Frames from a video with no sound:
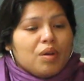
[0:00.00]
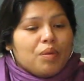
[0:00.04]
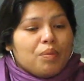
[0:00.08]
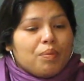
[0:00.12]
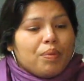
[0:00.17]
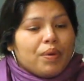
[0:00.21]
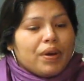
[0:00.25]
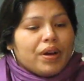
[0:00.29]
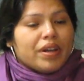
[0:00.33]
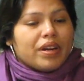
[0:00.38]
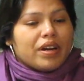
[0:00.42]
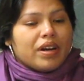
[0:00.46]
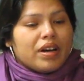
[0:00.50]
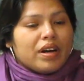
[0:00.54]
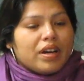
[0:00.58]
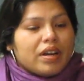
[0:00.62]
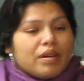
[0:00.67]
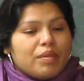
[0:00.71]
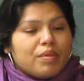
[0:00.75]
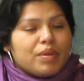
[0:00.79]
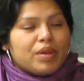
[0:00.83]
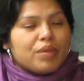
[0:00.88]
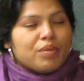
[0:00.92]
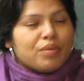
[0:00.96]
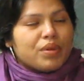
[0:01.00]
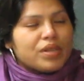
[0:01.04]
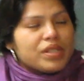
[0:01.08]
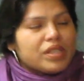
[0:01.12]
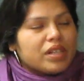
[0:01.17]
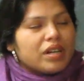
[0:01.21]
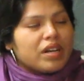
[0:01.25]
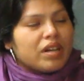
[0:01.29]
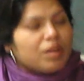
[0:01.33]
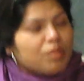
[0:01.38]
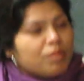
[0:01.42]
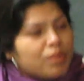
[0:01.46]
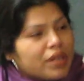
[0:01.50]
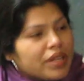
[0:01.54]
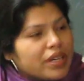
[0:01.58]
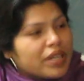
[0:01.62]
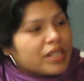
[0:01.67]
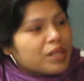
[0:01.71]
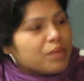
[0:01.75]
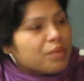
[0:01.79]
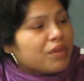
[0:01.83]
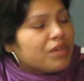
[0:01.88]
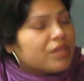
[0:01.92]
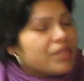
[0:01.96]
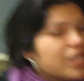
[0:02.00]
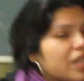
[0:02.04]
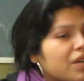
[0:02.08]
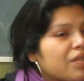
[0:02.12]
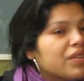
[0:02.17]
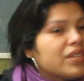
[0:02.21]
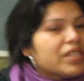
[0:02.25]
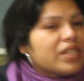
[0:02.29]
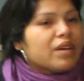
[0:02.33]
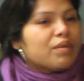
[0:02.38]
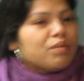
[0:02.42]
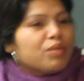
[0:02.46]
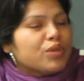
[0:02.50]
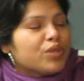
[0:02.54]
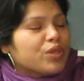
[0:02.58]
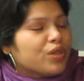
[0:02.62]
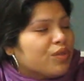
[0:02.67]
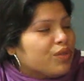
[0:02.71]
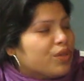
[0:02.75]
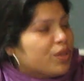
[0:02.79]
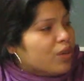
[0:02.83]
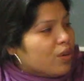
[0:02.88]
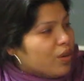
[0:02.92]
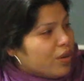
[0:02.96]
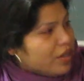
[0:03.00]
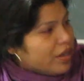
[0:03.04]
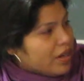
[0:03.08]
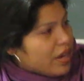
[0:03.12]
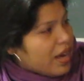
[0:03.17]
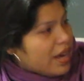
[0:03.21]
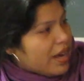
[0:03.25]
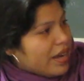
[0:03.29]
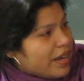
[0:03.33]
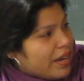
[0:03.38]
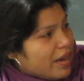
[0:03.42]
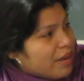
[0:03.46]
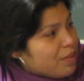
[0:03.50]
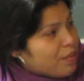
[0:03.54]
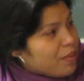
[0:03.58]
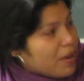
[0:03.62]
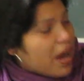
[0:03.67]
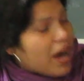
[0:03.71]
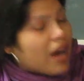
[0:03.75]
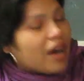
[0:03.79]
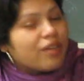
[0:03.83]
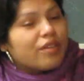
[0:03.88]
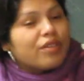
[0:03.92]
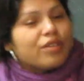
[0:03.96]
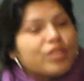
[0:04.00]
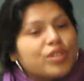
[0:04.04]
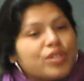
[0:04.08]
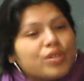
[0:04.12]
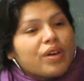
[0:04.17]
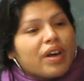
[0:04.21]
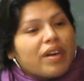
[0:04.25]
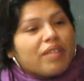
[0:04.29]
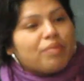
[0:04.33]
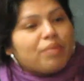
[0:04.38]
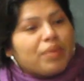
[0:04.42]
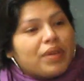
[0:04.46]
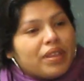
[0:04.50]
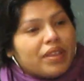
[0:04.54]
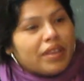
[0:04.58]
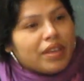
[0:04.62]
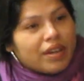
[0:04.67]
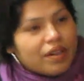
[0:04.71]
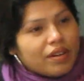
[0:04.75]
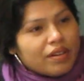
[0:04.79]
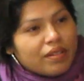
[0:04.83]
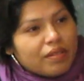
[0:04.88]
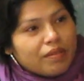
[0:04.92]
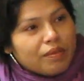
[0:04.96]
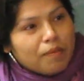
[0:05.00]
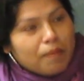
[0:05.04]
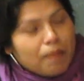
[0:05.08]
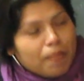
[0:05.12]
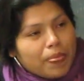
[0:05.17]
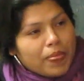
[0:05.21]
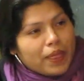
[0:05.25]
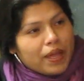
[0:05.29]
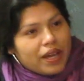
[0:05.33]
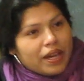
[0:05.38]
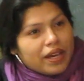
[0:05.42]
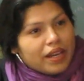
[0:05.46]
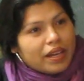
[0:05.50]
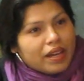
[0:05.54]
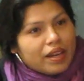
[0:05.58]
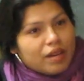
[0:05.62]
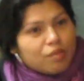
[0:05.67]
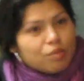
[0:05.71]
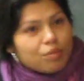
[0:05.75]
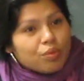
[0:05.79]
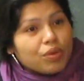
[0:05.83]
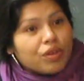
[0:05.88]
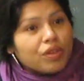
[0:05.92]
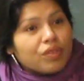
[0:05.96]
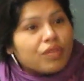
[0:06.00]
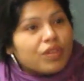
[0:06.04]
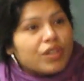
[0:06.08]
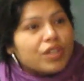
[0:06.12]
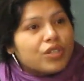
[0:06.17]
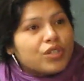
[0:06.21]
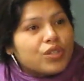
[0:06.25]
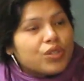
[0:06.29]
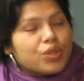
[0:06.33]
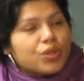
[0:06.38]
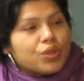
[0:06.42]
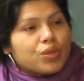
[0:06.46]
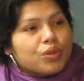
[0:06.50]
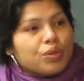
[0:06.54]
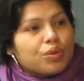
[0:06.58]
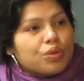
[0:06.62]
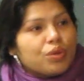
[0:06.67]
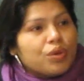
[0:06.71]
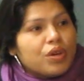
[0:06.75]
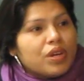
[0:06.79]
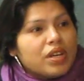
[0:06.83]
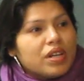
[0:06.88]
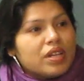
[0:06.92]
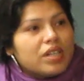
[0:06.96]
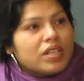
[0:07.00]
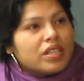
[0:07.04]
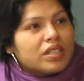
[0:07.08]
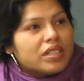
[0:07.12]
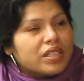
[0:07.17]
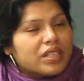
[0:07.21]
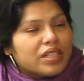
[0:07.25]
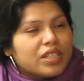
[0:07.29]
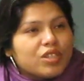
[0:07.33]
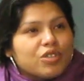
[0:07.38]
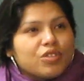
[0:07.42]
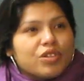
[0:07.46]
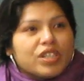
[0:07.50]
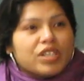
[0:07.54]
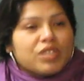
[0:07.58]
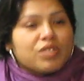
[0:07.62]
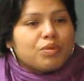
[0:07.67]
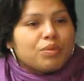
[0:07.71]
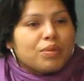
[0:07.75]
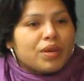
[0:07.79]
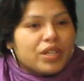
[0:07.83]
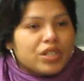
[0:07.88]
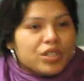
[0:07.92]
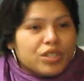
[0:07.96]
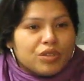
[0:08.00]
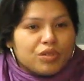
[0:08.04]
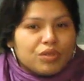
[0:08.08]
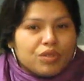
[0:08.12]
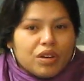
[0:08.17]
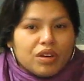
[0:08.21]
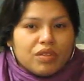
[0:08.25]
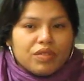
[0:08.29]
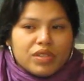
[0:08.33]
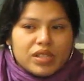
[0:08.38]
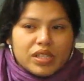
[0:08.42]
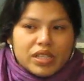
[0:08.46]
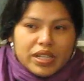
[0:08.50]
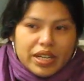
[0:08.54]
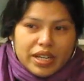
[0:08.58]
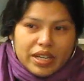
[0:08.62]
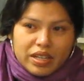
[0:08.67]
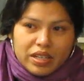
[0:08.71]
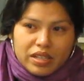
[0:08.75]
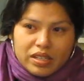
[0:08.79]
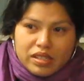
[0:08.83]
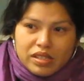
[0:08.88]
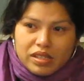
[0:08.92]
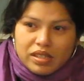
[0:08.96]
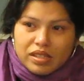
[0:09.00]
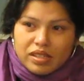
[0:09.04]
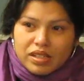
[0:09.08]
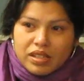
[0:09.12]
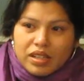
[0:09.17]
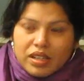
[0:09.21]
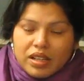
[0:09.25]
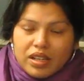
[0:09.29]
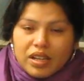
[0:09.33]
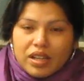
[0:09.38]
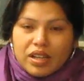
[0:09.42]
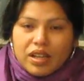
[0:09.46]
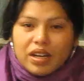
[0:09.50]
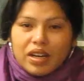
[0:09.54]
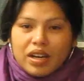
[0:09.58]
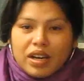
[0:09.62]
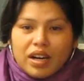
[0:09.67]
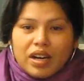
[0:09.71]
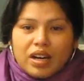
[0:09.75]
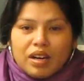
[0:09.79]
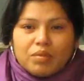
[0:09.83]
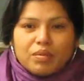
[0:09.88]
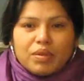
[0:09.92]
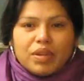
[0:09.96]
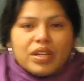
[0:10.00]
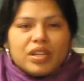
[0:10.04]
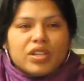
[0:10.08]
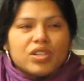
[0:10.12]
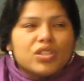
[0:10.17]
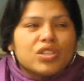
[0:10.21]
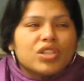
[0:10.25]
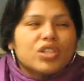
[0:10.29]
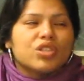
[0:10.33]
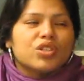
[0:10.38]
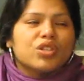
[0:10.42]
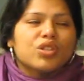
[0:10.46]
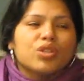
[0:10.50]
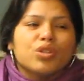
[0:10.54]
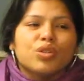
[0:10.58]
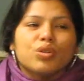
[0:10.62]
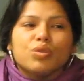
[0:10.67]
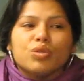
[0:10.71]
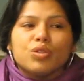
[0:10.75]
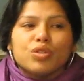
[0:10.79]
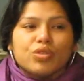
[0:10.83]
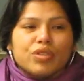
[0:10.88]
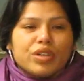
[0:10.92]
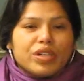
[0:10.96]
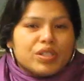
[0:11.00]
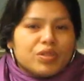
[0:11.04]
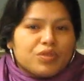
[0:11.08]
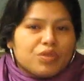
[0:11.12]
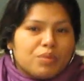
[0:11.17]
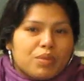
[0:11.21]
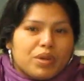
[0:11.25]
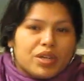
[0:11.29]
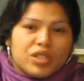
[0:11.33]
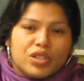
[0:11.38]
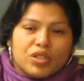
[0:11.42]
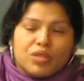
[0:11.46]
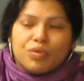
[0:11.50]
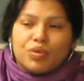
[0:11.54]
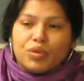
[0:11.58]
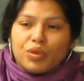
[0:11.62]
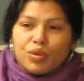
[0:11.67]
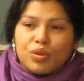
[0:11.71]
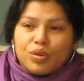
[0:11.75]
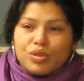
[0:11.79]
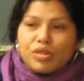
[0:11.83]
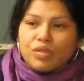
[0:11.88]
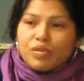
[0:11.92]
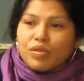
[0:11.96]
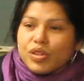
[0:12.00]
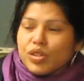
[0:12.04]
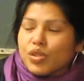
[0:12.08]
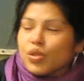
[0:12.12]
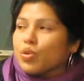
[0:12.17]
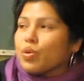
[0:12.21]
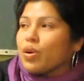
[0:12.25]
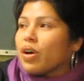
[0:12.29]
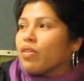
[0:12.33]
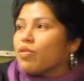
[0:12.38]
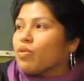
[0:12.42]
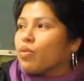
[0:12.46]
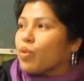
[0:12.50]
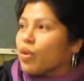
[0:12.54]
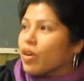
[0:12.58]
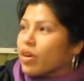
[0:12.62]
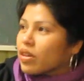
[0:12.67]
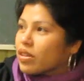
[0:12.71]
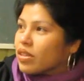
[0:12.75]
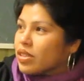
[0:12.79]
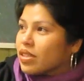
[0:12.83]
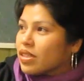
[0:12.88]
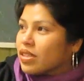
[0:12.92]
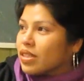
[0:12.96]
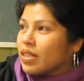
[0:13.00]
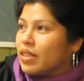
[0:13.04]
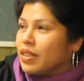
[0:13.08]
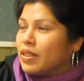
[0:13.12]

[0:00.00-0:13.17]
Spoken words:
But it was a humbling experience every time you serve the Lord. I am honored to have been there. I am privileged to see the transformation of these ladies. And it's such a huge transformation for those of us who have worked,